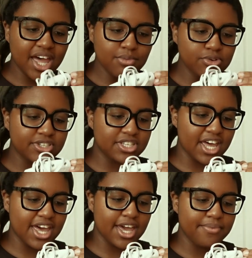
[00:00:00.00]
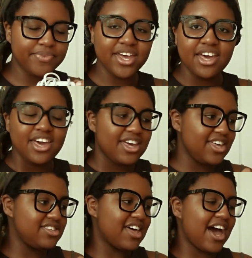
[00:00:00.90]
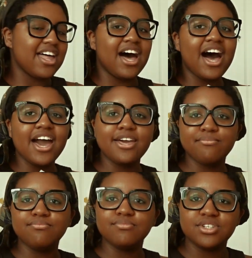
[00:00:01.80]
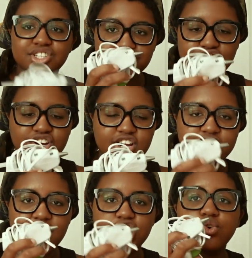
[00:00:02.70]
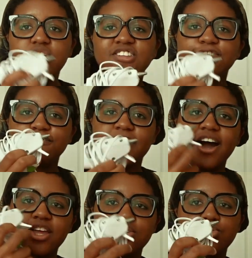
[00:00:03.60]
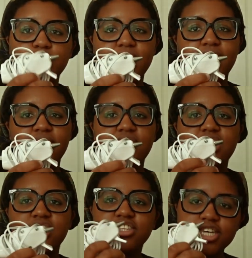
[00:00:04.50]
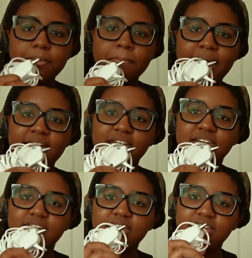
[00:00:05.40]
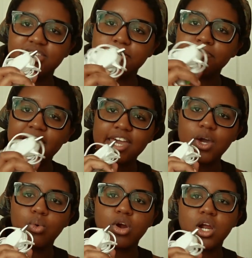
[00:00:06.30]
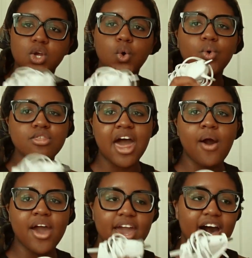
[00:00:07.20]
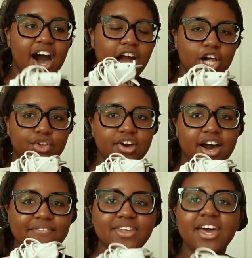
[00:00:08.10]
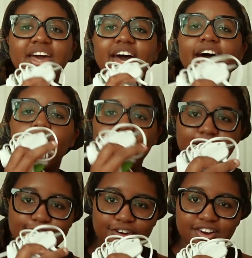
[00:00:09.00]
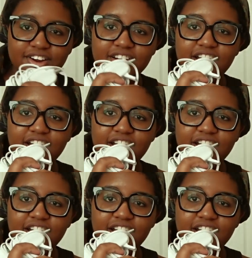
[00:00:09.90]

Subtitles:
I will say is that I'm sure that you can find a way to make it work without a hot glue gun. However,